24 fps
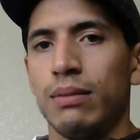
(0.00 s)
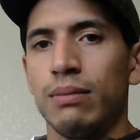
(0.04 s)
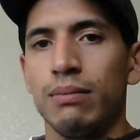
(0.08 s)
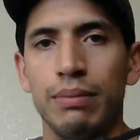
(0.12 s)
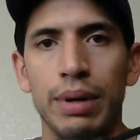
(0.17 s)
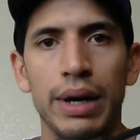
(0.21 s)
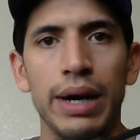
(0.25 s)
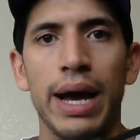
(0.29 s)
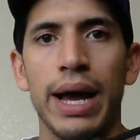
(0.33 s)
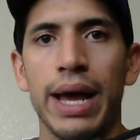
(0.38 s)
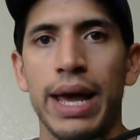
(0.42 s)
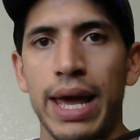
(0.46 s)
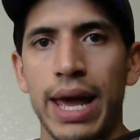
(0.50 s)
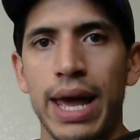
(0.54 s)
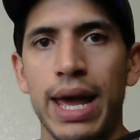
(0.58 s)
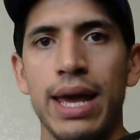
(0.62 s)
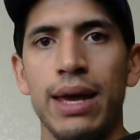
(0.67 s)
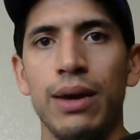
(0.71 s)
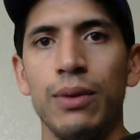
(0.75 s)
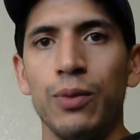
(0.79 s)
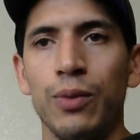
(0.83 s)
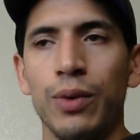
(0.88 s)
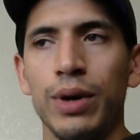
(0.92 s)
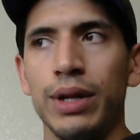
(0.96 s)
But I
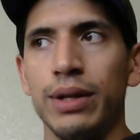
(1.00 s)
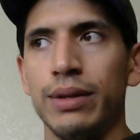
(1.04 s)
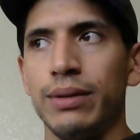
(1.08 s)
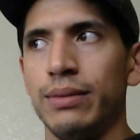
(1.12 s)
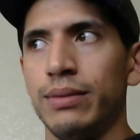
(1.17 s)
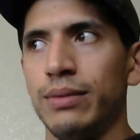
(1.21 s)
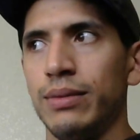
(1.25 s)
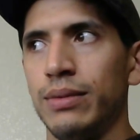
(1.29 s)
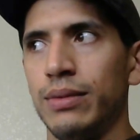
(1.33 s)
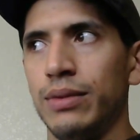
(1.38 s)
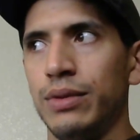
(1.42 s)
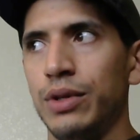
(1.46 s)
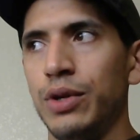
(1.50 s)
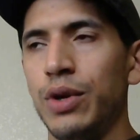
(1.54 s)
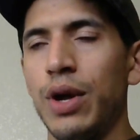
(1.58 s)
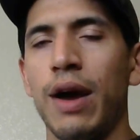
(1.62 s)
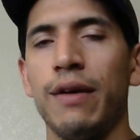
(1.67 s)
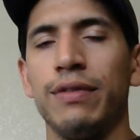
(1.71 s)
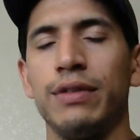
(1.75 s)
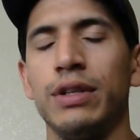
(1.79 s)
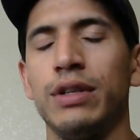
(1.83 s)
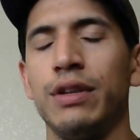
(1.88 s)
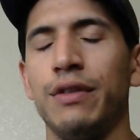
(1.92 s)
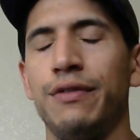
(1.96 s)
hate when you
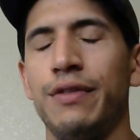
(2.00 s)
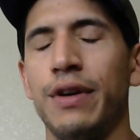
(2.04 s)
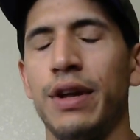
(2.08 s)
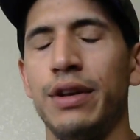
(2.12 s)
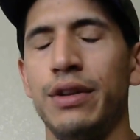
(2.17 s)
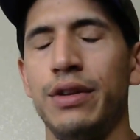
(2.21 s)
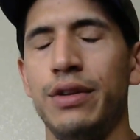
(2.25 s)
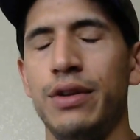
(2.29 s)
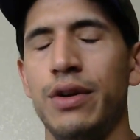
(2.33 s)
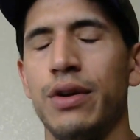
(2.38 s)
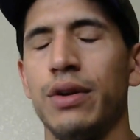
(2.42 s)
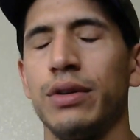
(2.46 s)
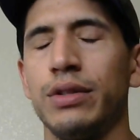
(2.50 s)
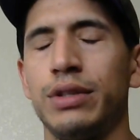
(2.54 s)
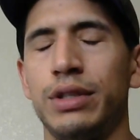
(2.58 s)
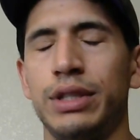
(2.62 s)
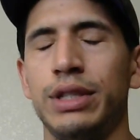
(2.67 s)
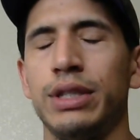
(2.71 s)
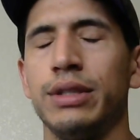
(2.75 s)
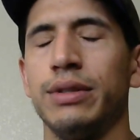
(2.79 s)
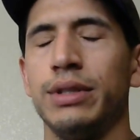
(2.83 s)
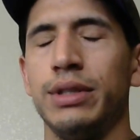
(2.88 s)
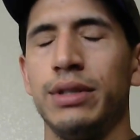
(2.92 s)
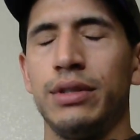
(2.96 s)
have to defend your
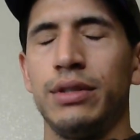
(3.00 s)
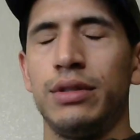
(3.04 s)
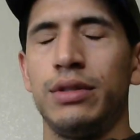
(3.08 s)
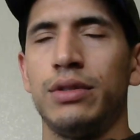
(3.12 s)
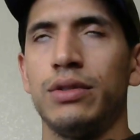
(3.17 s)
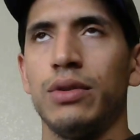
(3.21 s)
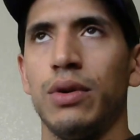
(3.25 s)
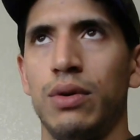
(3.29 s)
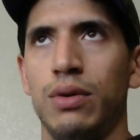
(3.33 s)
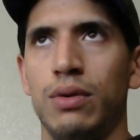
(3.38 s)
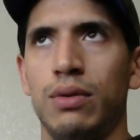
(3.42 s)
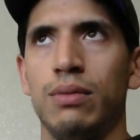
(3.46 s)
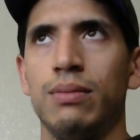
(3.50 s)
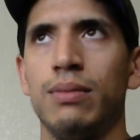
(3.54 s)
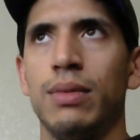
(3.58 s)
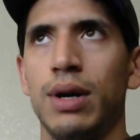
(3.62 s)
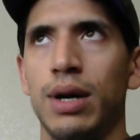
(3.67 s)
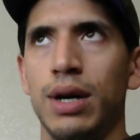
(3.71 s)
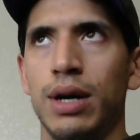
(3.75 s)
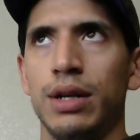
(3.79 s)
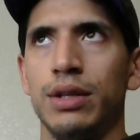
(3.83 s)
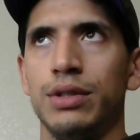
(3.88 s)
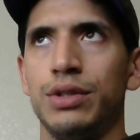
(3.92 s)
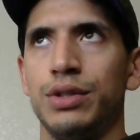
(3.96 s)
series so
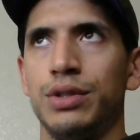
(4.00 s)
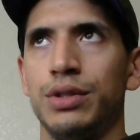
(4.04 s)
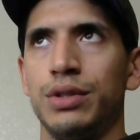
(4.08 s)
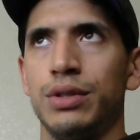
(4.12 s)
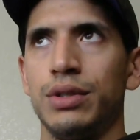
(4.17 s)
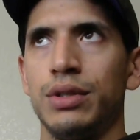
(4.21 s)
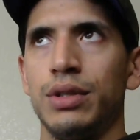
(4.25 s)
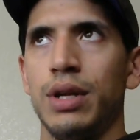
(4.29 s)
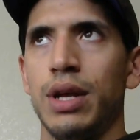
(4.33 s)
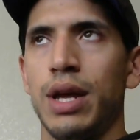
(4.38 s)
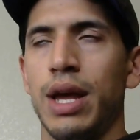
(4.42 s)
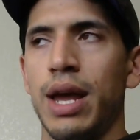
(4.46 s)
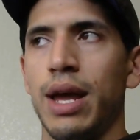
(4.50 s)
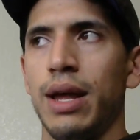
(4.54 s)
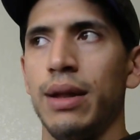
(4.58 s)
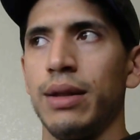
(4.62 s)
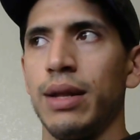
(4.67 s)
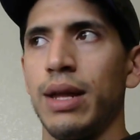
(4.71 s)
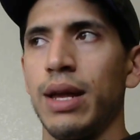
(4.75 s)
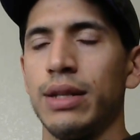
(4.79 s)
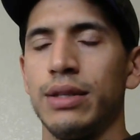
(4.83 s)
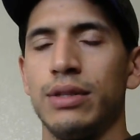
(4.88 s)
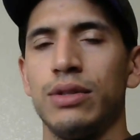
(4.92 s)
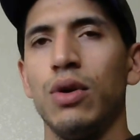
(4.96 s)
much
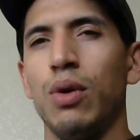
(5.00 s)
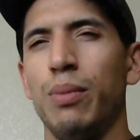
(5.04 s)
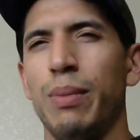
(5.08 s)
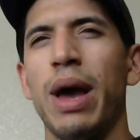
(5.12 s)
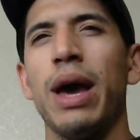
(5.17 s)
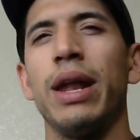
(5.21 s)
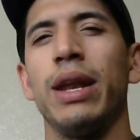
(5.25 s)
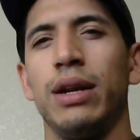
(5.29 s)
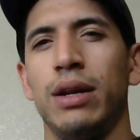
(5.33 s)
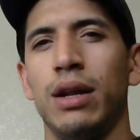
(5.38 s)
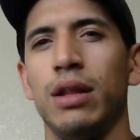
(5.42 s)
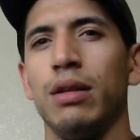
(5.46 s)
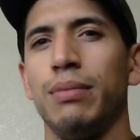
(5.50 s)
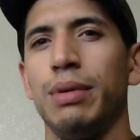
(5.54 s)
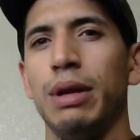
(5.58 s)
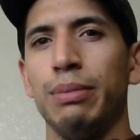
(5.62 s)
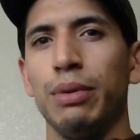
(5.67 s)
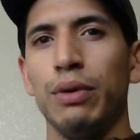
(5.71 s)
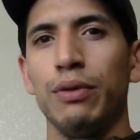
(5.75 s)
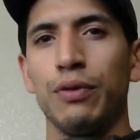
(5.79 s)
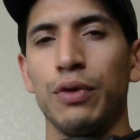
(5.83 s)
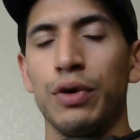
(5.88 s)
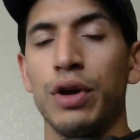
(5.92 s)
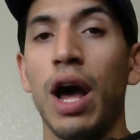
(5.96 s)
and get so mad at other
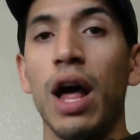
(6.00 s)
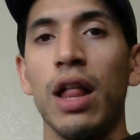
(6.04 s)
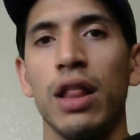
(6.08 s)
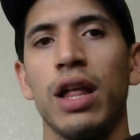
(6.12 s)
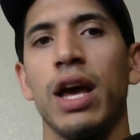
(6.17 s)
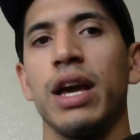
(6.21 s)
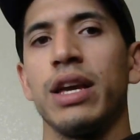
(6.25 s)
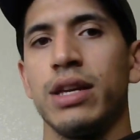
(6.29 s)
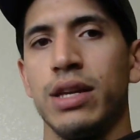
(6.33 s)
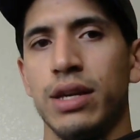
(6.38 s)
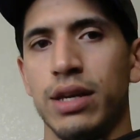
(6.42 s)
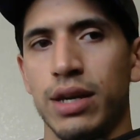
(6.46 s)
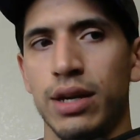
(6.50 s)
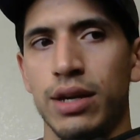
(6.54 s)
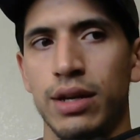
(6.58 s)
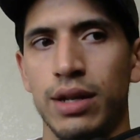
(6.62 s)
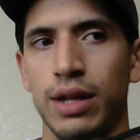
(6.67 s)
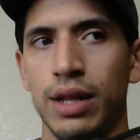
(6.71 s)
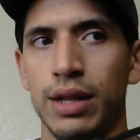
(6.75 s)
people for not liking it.